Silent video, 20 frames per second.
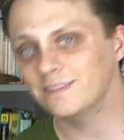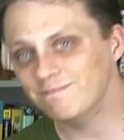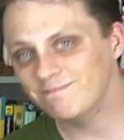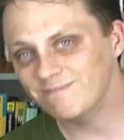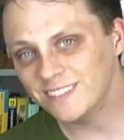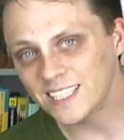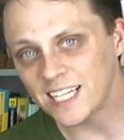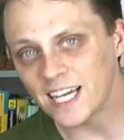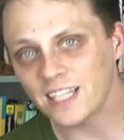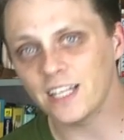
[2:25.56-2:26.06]

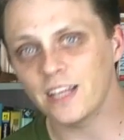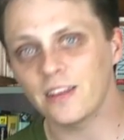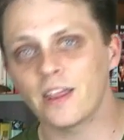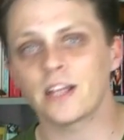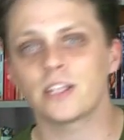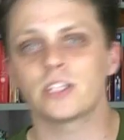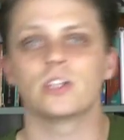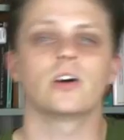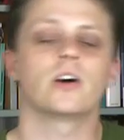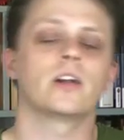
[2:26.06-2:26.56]
Sadly,
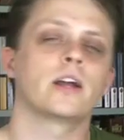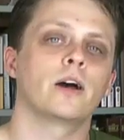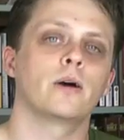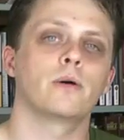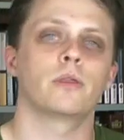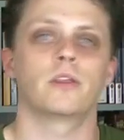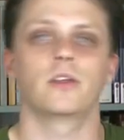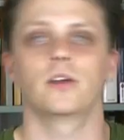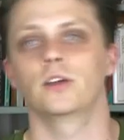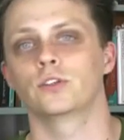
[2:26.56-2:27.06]
that's not how
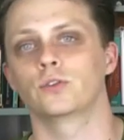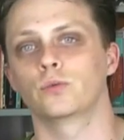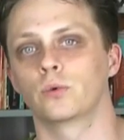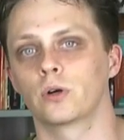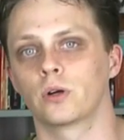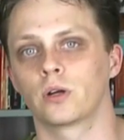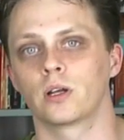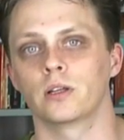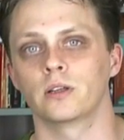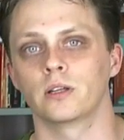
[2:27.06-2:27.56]
things
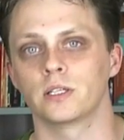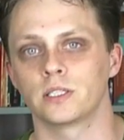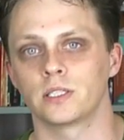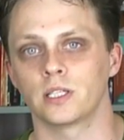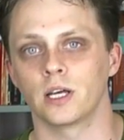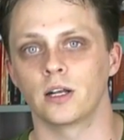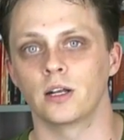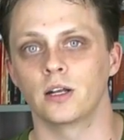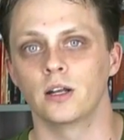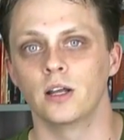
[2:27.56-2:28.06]
work in the
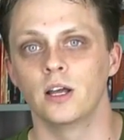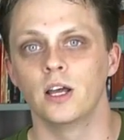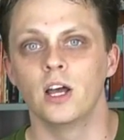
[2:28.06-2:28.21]
sun.